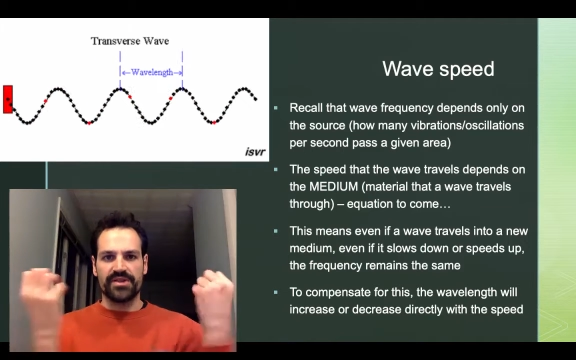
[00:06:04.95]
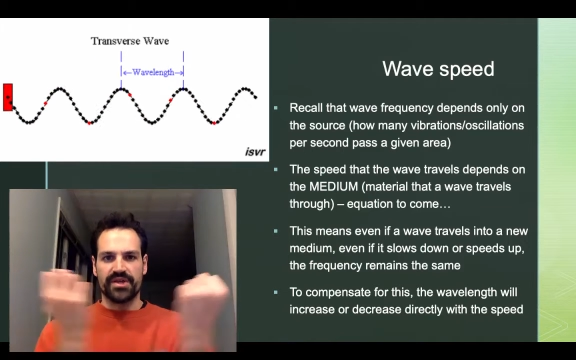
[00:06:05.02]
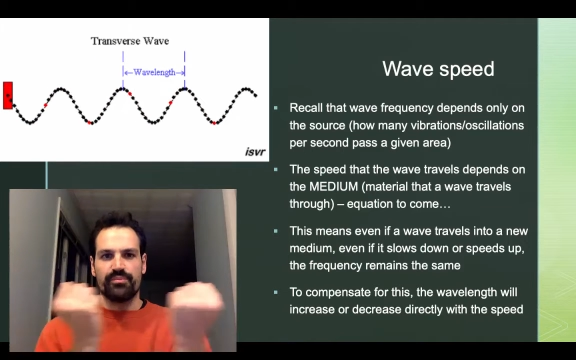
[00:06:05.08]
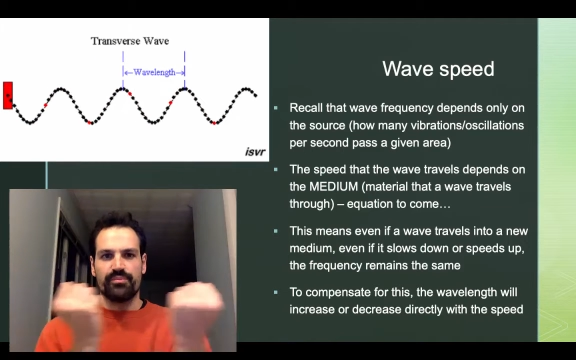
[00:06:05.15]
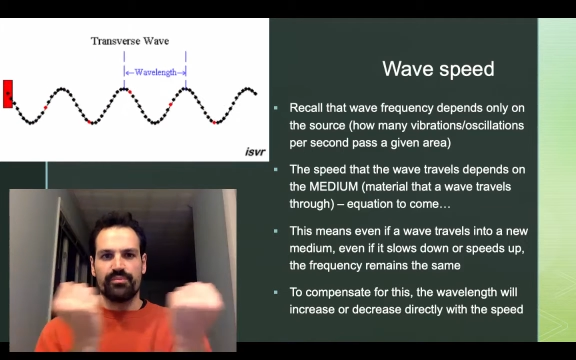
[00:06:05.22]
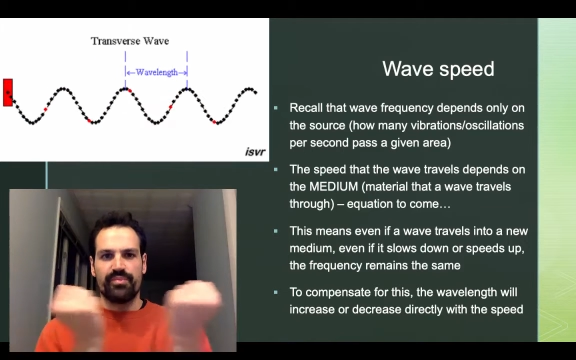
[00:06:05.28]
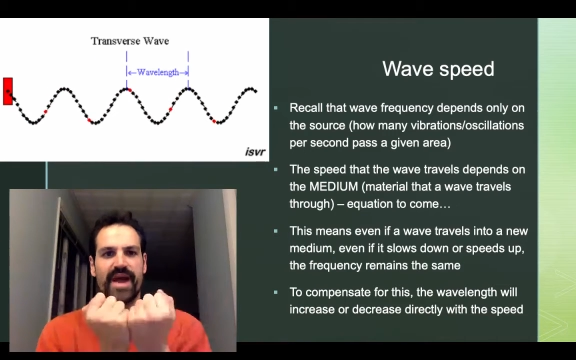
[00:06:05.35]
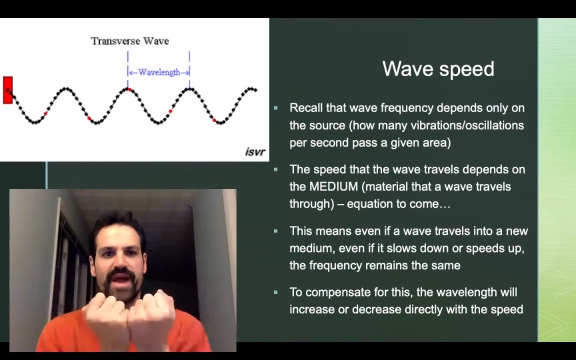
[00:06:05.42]
the
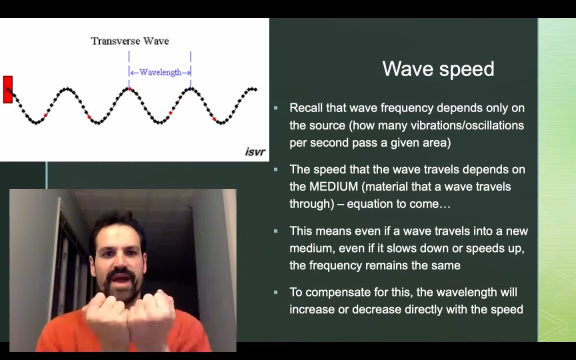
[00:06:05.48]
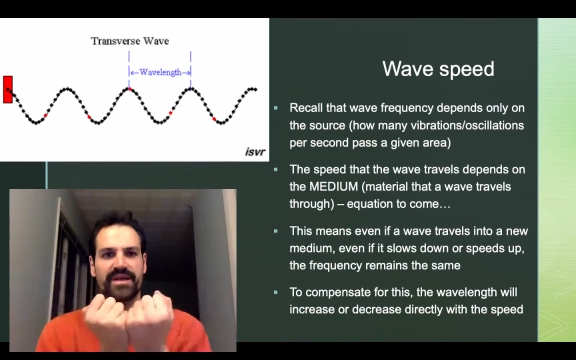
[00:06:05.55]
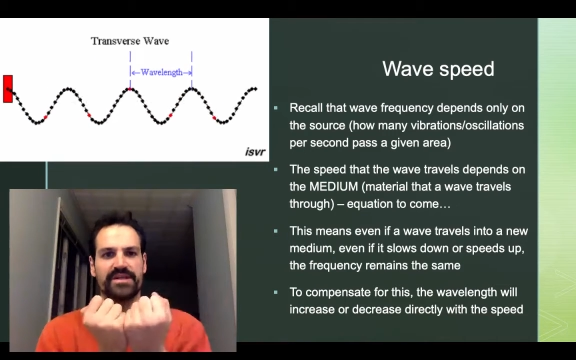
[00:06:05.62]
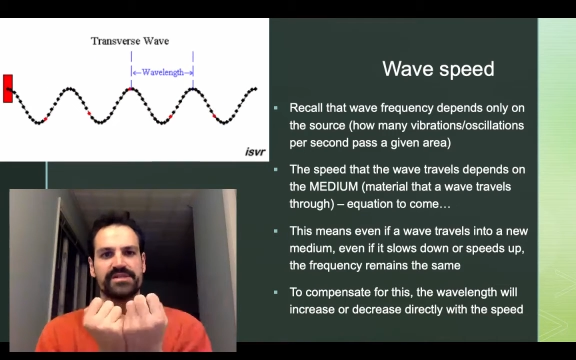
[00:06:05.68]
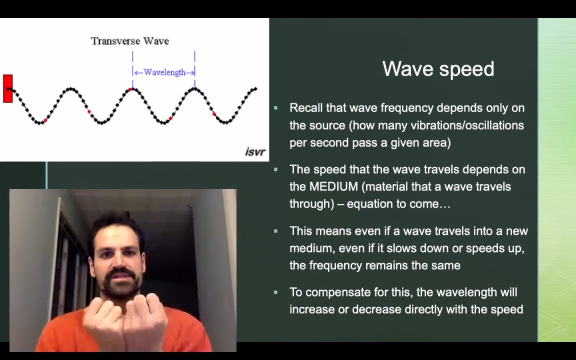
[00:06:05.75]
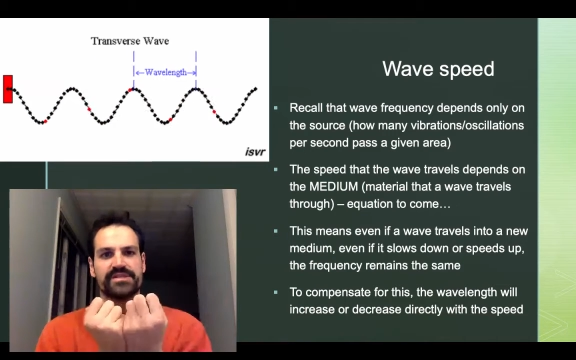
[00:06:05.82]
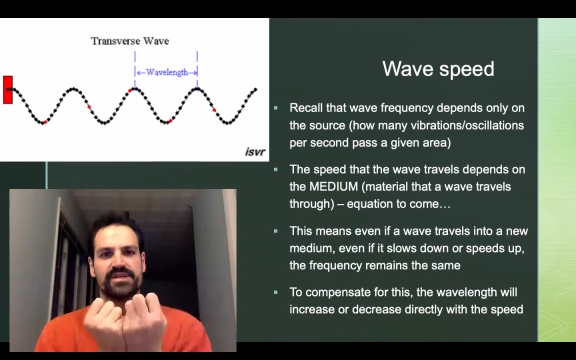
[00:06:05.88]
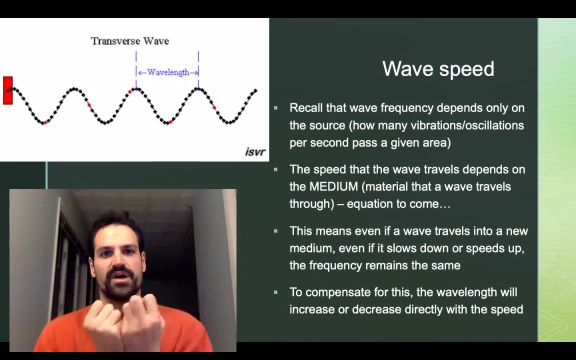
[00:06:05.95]

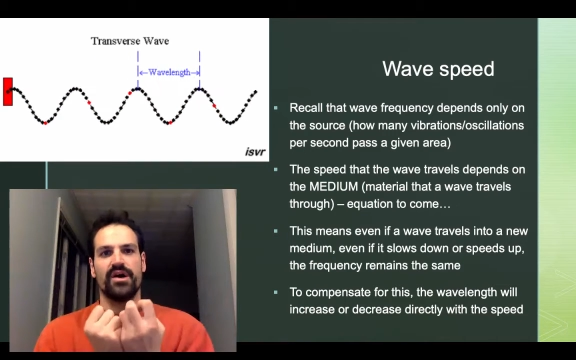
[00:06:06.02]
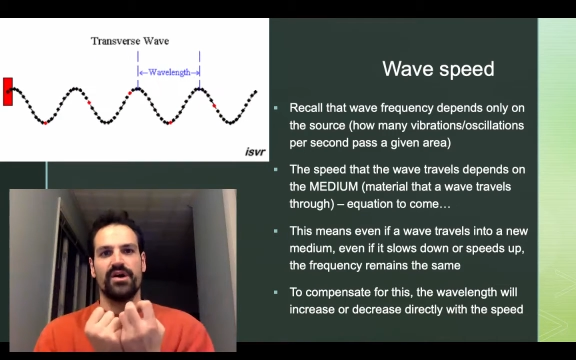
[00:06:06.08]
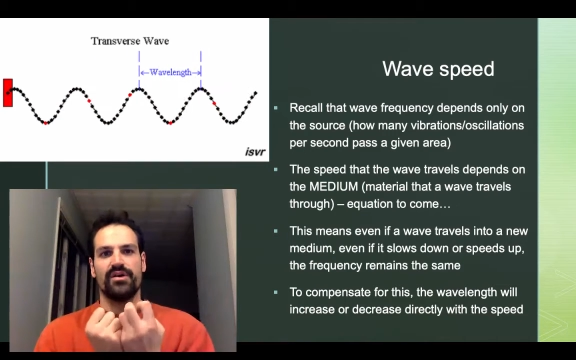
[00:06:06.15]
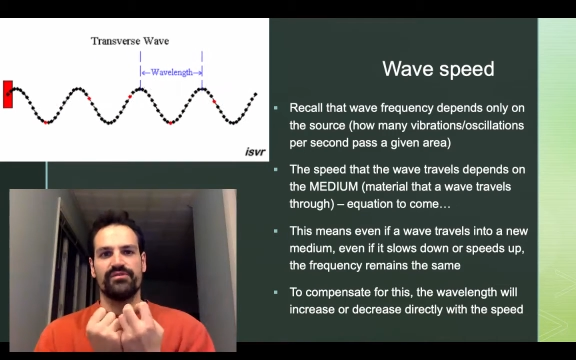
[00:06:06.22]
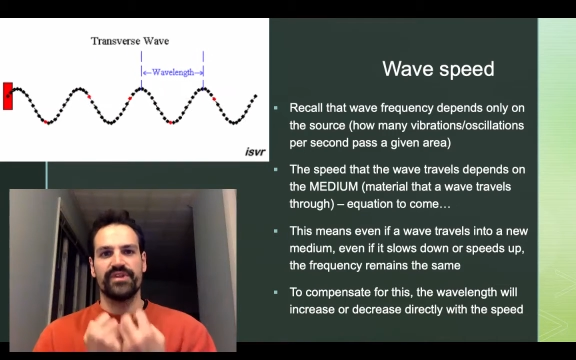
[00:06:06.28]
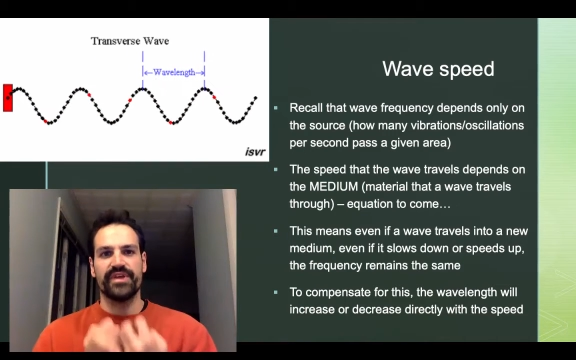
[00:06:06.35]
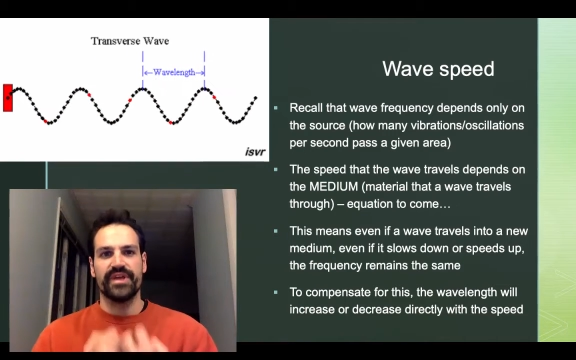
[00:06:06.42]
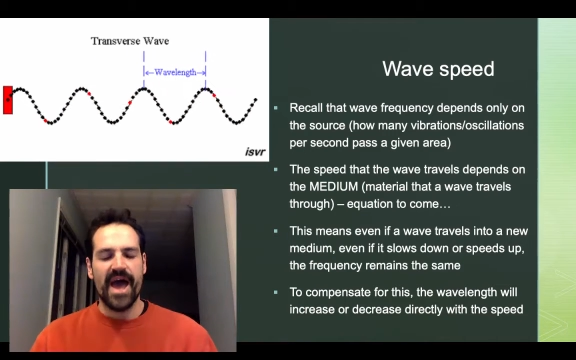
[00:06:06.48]
compactness
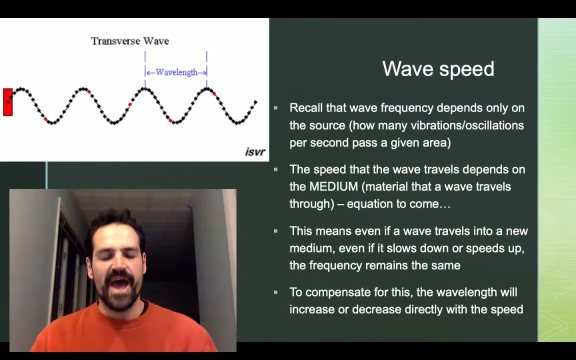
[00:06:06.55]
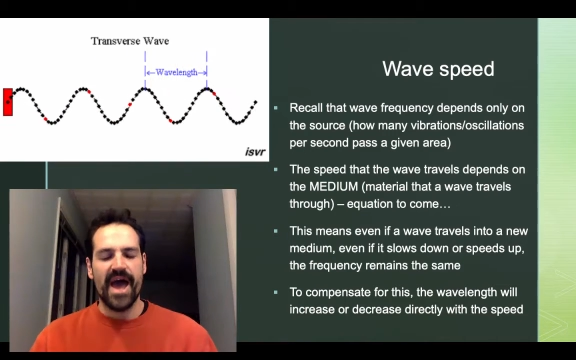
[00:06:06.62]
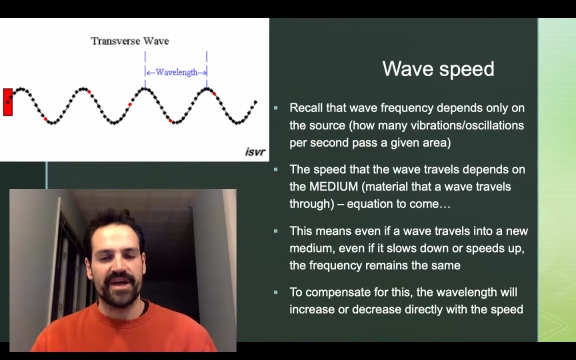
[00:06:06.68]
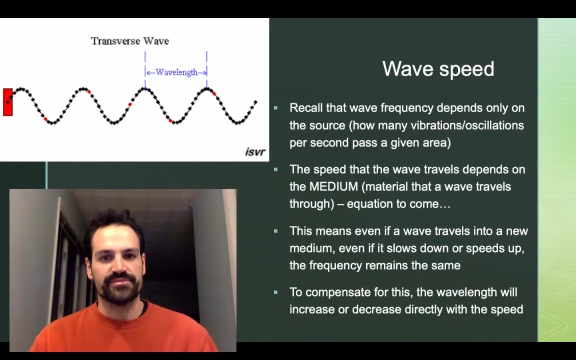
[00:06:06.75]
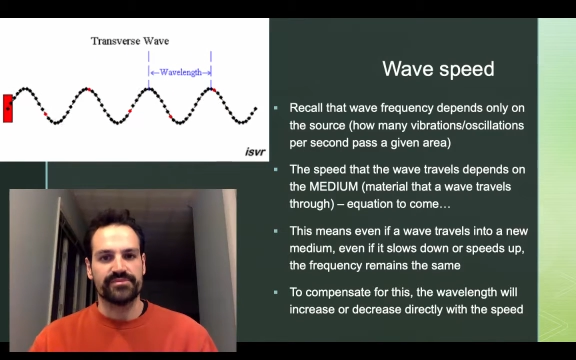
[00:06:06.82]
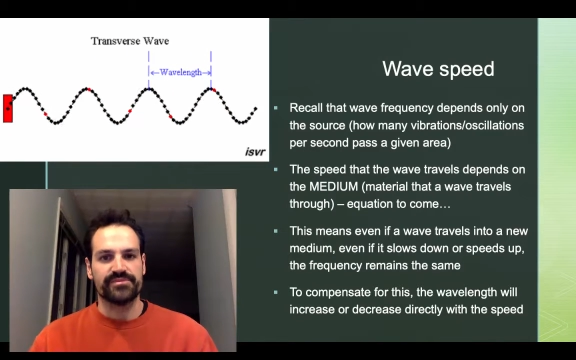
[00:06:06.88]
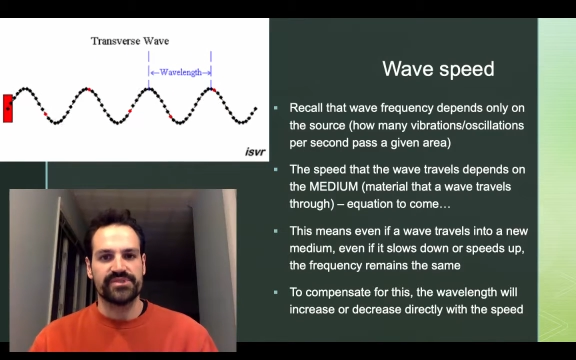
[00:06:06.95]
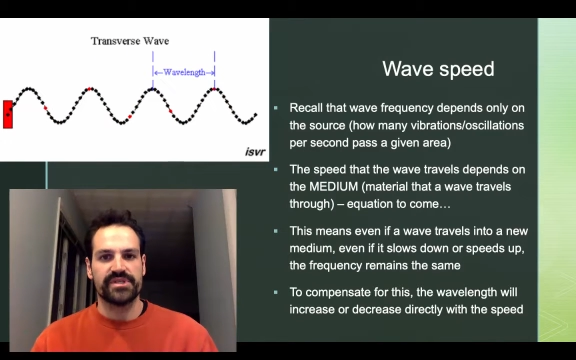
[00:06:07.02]
of the
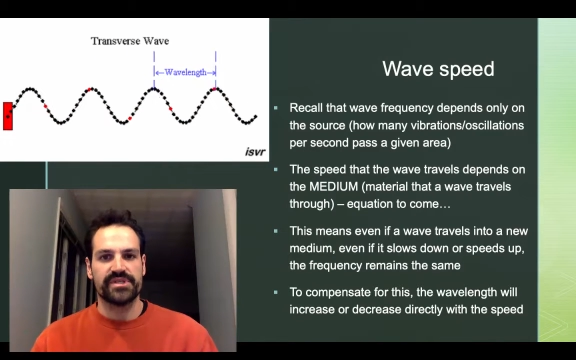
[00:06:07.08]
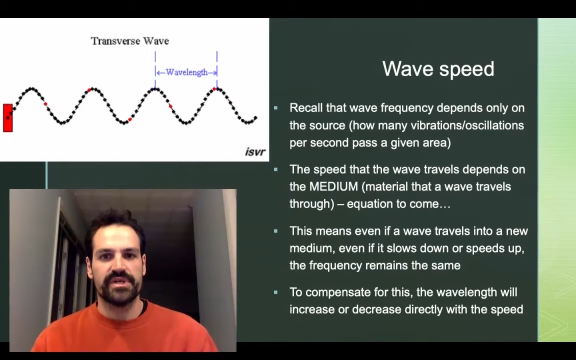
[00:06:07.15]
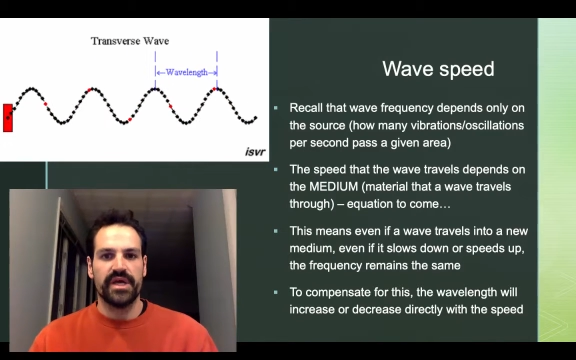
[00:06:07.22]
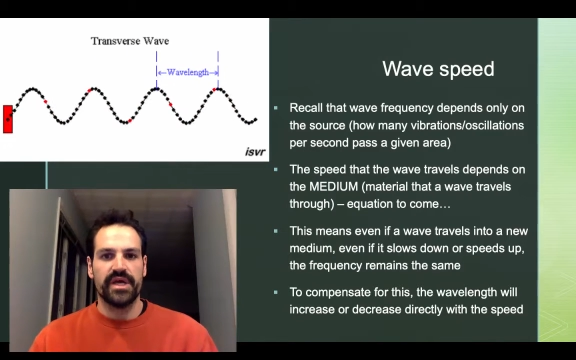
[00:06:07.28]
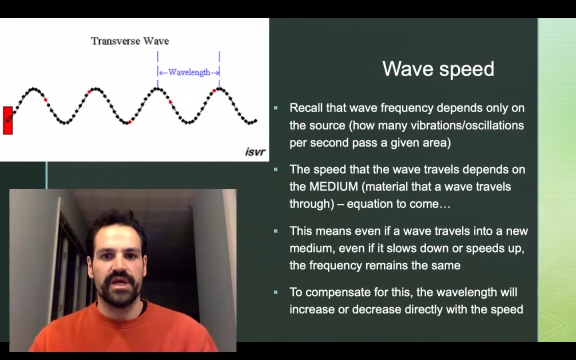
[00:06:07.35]
atoms